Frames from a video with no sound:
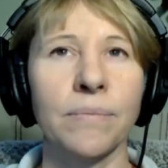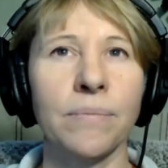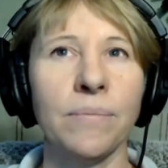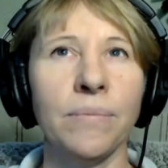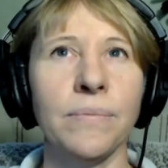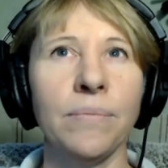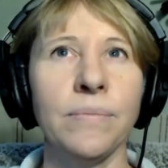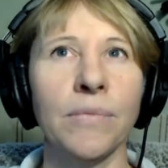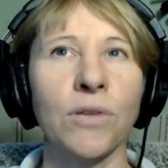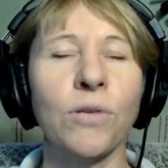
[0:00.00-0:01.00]
Mm
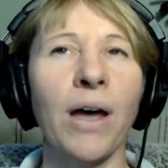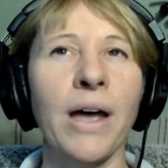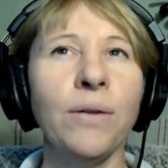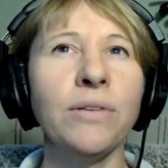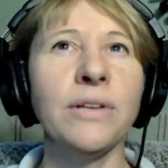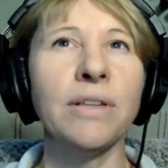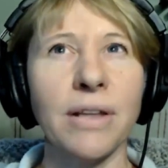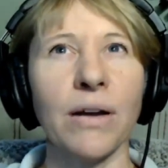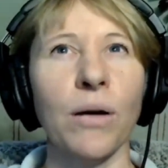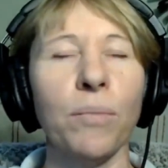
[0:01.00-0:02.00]
-hmm. So, how did
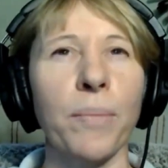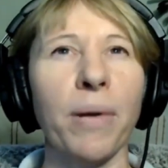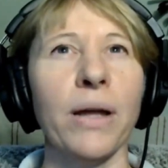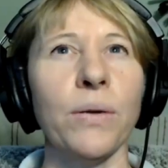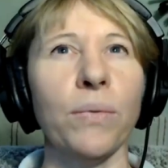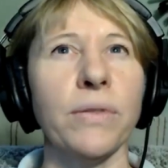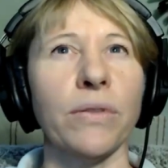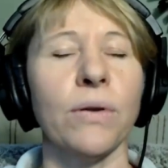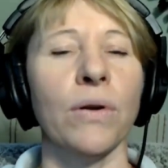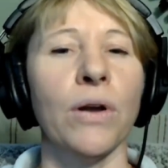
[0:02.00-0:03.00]
that come about
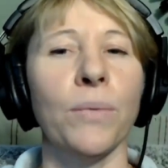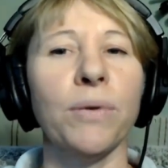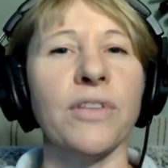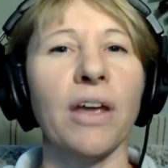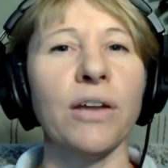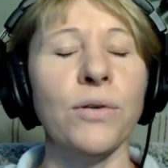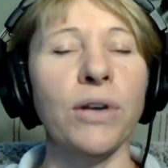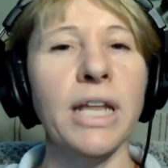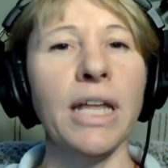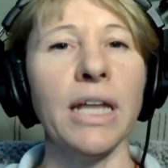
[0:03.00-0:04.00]
with your? Was that your
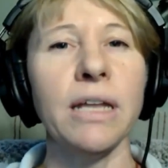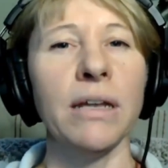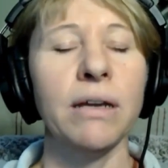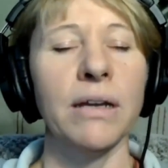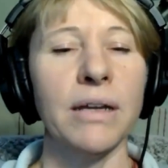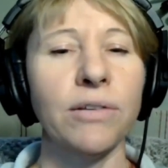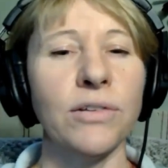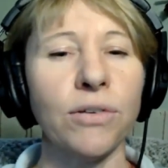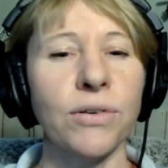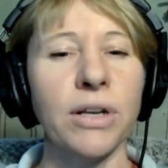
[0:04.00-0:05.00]
knee
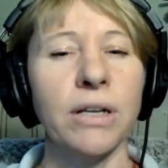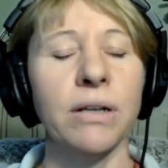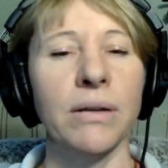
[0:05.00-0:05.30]
injury?